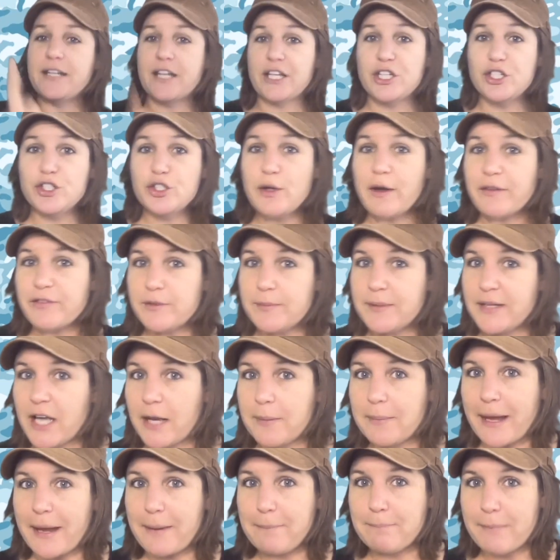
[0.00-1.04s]
Now, you do have to
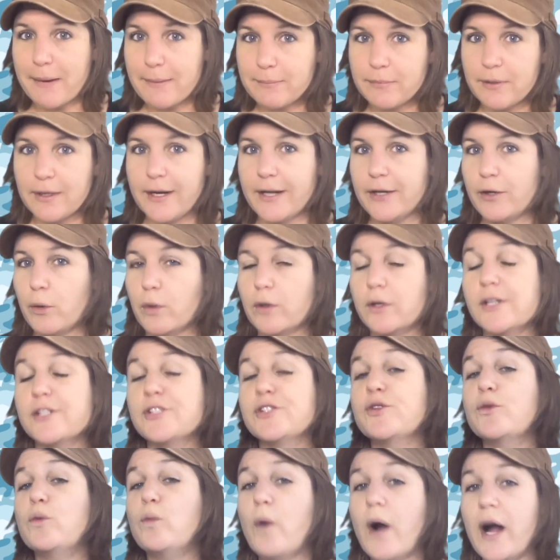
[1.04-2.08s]
become a member in order
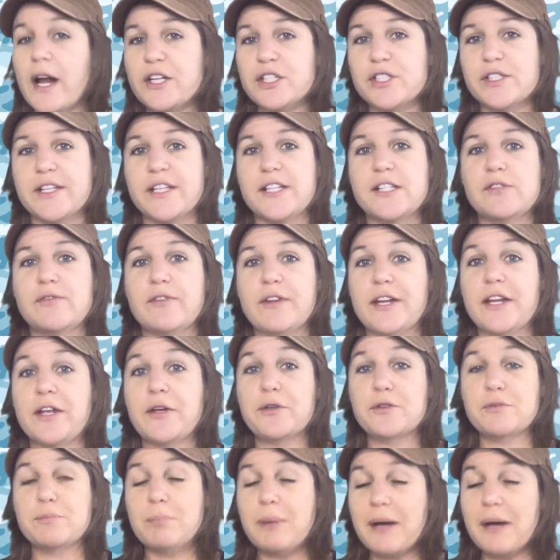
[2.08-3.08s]
to watch these videos,